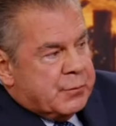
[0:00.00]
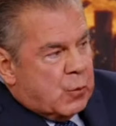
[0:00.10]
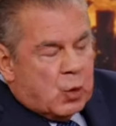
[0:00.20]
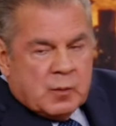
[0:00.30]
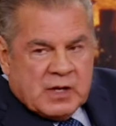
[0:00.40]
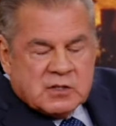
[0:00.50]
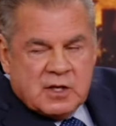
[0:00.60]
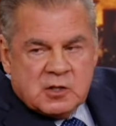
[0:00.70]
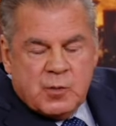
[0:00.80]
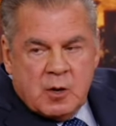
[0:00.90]
But one of my
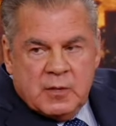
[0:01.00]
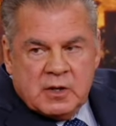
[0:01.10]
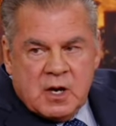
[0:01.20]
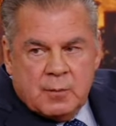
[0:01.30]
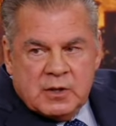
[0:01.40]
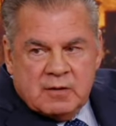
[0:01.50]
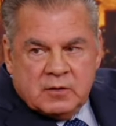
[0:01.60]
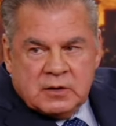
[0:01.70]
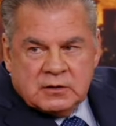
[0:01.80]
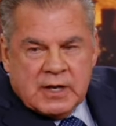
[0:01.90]
sons bought me a copy of
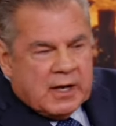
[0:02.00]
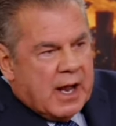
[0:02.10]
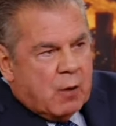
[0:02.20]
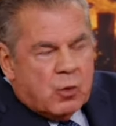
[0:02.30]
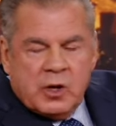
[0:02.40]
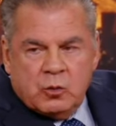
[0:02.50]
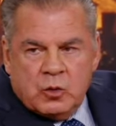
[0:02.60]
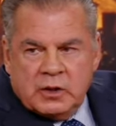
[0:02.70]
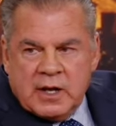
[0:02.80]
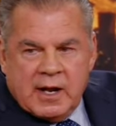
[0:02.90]
it because I, I wanted
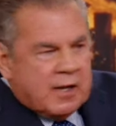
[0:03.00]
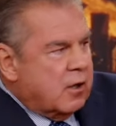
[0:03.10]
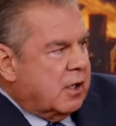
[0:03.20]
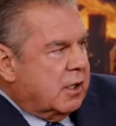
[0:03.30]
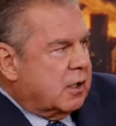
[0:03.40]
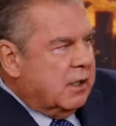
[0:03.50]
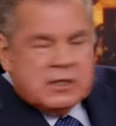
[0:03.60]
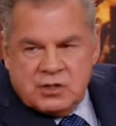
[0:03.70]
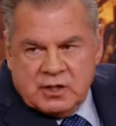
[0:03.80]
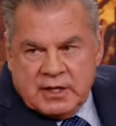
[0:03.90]
one. I had a little
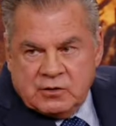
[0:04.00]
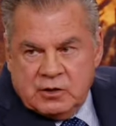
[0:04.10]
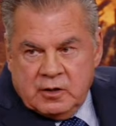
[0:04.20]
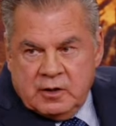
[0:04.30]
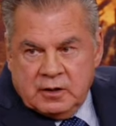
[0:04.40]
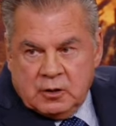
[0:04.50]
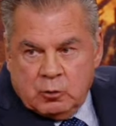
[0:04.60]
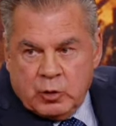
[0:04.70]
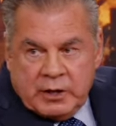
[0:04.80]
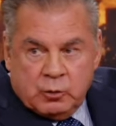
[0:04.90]
collegiate dictionary, a
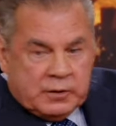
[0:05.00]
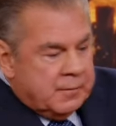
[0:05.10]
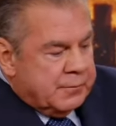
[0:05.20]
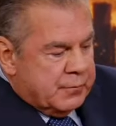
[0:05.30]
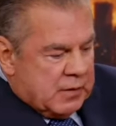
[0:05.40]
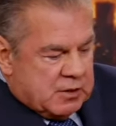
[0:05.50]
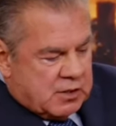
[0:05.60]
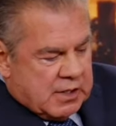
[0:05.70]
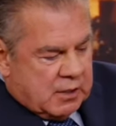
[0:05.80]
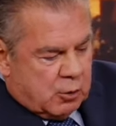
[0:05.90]
little red one. But this
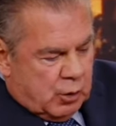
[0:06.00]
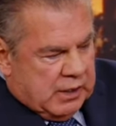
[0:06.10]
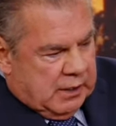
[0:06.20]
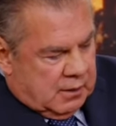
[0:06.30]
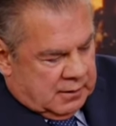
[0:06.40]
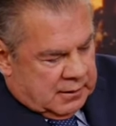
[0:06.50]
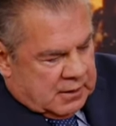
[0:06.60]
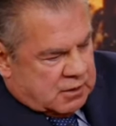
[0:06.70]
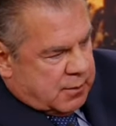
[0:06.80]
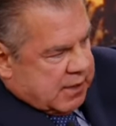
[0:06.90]
has got green.
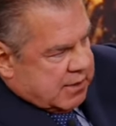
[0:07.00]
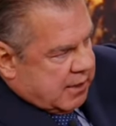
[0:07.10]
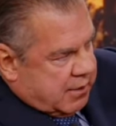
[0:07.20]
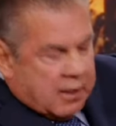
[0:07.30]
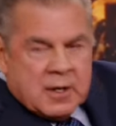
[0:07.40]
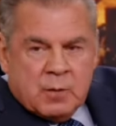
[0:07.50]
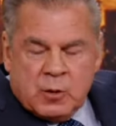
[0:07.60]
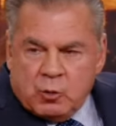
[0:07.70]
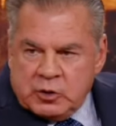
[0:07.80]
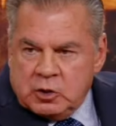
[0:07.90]
It's about that thick.
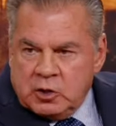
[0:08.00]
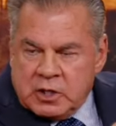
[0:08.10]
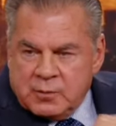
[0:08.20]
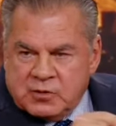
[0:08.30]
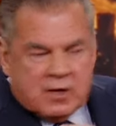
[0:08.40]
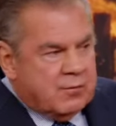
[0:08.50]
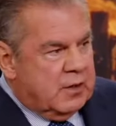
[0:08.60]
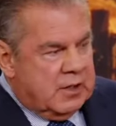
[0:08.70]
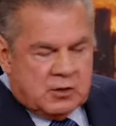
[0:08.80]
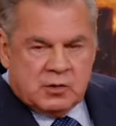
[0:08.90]
But when you look up stuff in
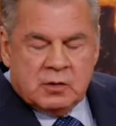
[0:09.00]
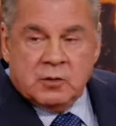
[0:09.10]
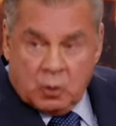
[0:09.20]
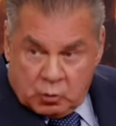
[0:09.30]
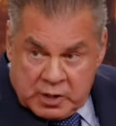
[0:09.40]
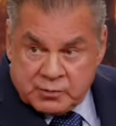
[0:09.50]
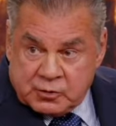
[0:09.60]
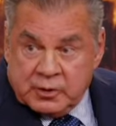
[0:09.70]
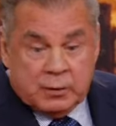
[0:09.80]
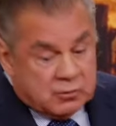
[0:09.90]
his Noah
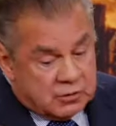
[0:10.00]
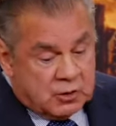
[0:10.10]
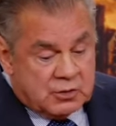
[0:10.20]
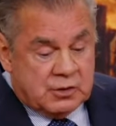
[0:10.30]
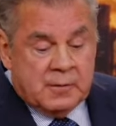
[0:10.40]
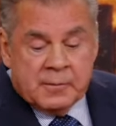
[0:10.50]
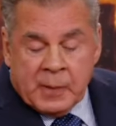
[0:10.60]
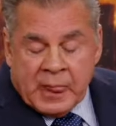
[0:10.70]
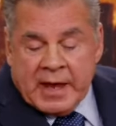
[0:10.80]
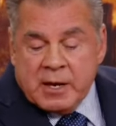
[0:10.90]
Webster, he was a Christian.
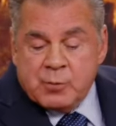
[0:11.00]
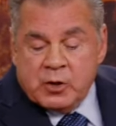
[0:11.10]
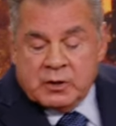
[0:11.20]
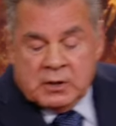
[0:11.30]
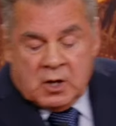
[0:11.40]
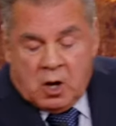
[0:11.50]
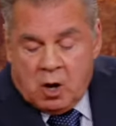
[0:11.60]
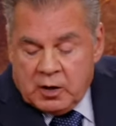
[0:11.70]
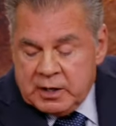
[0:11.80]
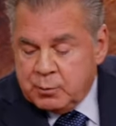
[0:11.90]
He put
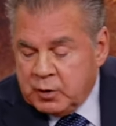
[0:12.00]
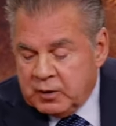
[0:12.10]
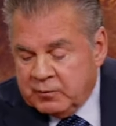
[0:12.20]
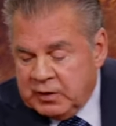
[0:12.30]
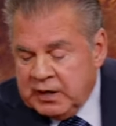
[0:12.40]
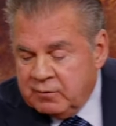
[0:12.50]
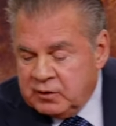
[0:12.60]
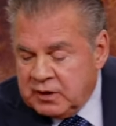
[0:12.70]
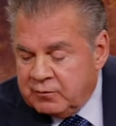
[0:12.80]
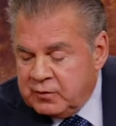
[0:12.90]
all he put if he gave you a
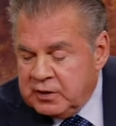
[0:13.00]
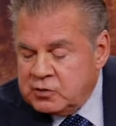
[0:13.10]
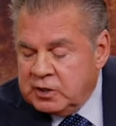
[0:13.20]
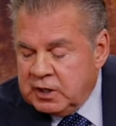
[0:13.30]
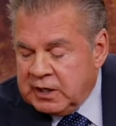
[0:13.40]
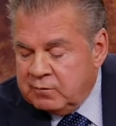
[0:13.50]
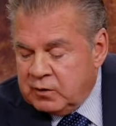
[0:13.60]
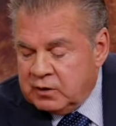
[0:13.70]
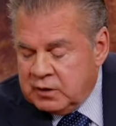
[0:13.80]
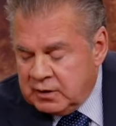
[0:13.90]
definition, he gave you
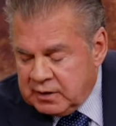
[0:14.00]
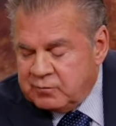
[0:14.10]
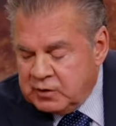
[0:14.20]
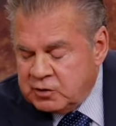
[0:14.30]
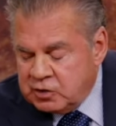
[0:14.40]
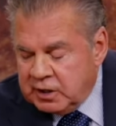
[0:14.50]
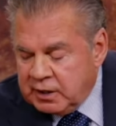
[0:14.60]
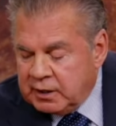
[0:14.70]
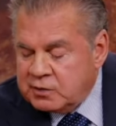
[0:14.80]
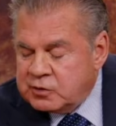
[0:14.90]
a definition in
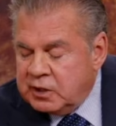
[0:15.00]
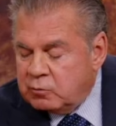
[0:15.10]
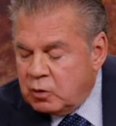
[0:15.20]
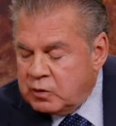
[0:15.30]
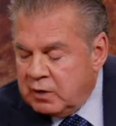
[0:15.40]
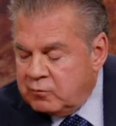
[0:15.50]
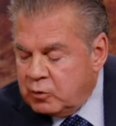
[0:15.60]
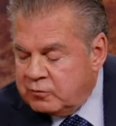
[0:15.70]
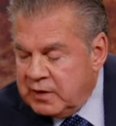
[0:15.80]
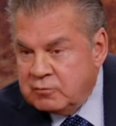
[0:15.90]
English. Then he wrote down four
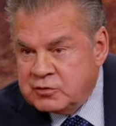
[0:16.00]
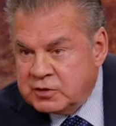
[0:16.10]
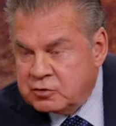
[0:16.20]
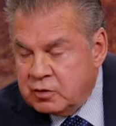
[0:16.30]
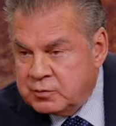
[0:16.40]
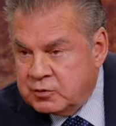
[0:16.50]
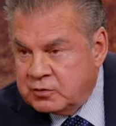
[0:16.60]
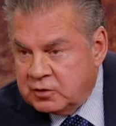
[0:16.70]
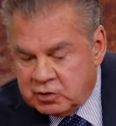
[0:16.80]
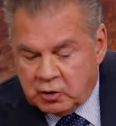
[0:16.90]
or five or six scriptures
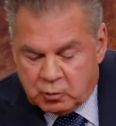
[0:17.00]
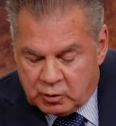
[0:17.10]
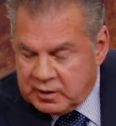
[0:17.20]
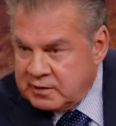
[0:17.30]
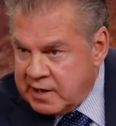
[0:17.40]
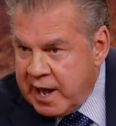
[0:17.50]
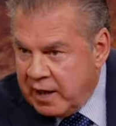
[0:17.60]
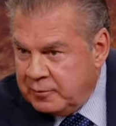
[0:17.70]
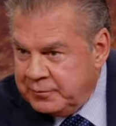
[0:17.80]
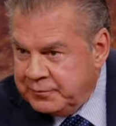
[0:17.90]
to show you where that's
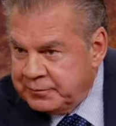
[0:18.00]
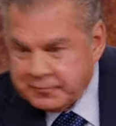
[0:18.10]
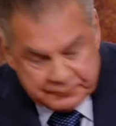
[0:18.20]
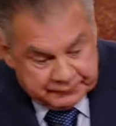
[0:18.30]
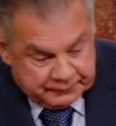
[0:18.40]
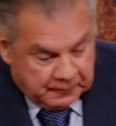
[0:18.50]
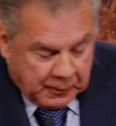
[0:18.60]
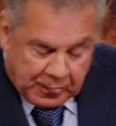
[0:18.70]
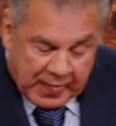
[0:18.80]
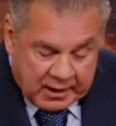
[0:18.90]
at. Yeah.
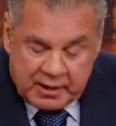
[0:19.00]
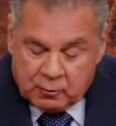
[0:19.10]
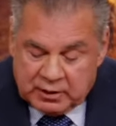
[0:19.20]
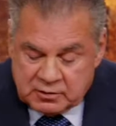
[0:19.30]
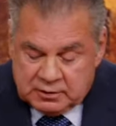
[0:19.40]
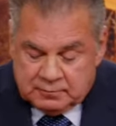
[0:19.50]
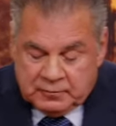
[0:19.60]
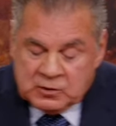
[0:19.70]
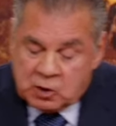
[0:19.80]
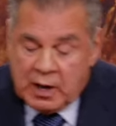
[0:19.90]
Interesting.
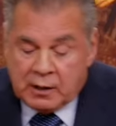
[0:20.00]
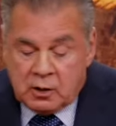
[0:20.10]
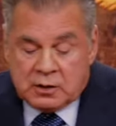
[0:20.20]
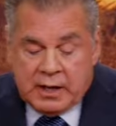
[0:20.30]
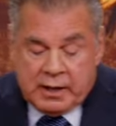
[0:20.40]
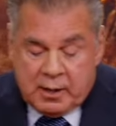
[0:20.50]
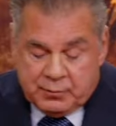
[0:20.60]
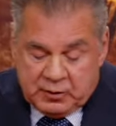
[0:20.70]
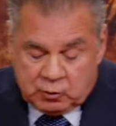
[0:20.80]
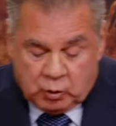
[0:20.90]
So I looked that up,
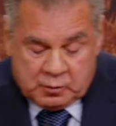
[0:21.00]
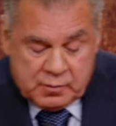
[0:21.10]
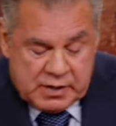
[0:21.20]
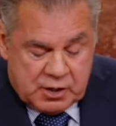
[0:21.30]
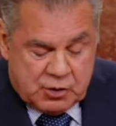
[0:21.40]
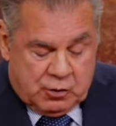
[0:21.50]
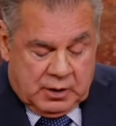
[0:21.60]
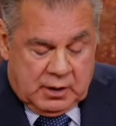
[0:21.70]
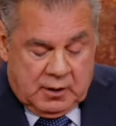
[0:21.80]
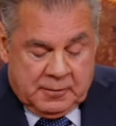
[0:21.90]
this word
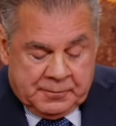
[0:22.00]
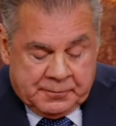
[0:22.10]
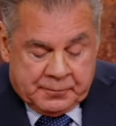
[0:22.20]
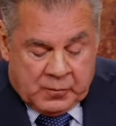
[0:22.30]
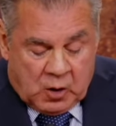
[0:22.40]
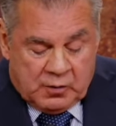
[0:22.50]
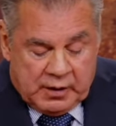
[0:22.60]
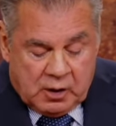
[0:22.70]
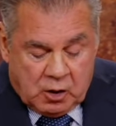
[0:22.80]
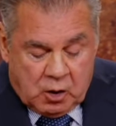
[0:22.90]
ministering here. They
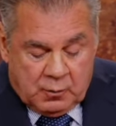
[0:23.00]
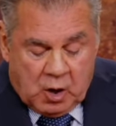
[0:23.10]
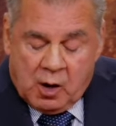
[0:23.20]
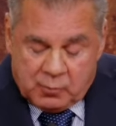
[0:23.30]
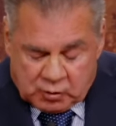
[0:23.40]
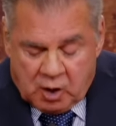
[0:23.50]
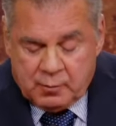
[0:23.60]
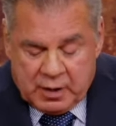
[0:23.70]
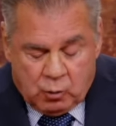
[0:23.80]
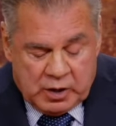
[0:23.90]
know, I'm, I'm talking
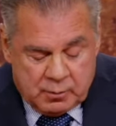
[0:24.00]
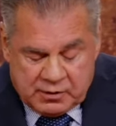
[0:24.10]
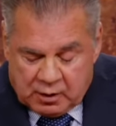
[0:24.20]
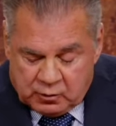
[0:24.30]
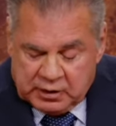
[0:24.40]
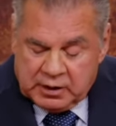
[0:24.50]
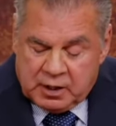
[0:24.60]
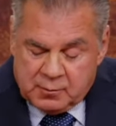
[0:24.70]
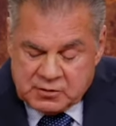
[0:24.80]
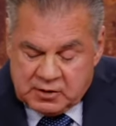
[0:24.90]
about Weymouth. I don't get ahead
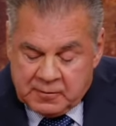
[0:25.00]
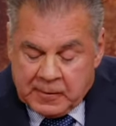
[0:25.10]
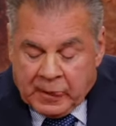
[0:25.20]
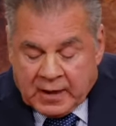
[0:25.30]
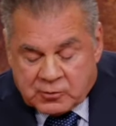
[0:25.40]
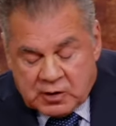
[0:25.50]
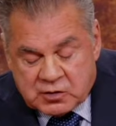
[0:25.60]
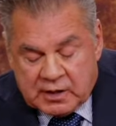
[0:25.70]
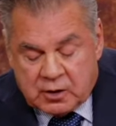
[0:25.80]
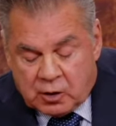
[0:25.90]
of myself. So he
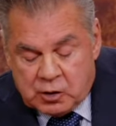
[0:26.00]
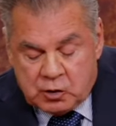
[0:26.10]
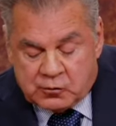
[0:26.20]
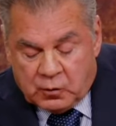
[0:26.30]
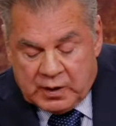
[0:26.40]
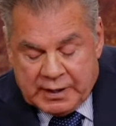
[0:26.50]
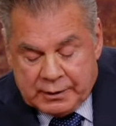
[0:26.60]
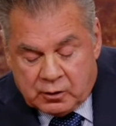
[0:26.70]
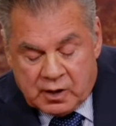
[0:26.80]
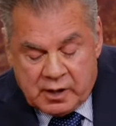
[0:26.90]
said they're a useful aid
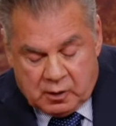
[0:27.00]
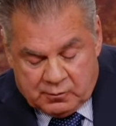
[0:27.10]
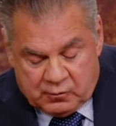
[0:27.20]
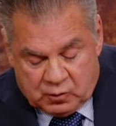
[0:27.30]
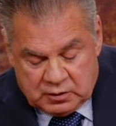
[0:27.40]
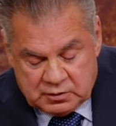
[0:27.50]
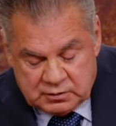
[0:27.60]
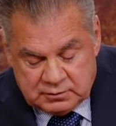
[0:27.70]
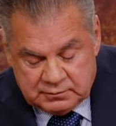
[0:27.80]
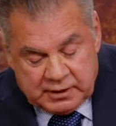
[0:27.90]
or a help for
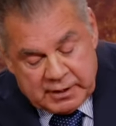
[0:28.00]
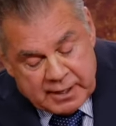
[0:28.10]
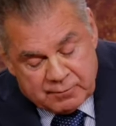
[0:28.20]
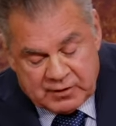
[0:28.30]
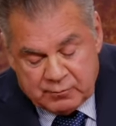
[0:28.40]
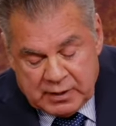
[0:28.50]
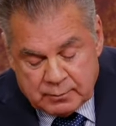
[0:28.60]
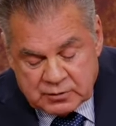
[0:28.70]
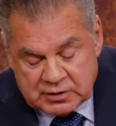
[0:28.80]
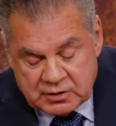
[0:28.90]
us. And the Amplified
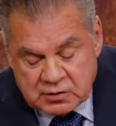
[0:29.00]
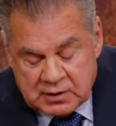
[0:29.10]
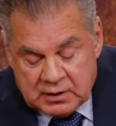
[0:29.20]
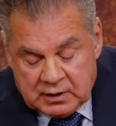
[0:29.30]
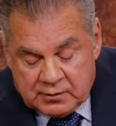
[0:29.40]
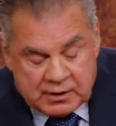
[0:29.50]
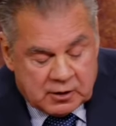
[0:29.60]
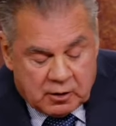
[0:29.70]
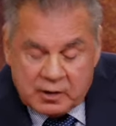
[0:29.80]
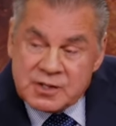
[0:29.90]
Bible says that
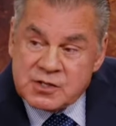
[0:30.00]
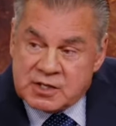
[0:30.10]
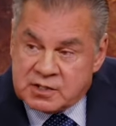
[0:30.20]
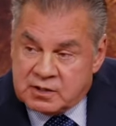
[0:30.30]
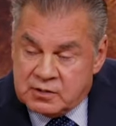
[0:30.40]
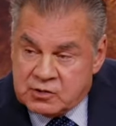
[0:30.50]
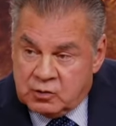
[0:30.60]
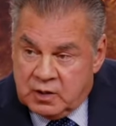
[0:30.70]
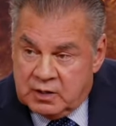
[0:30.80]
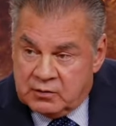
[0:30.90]
they're an assistance
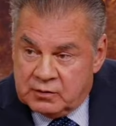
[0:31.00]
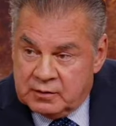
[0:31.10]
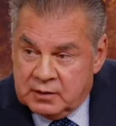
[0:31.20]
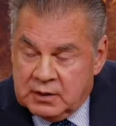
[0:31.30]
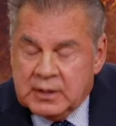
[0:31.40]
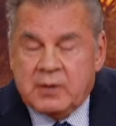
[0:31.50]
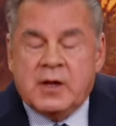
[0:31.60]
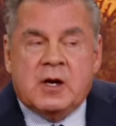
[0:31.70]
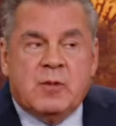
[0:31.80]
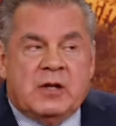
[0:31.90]
to us. Now
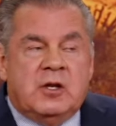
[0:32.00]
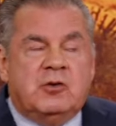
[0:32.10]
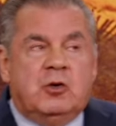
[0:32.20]
think about this.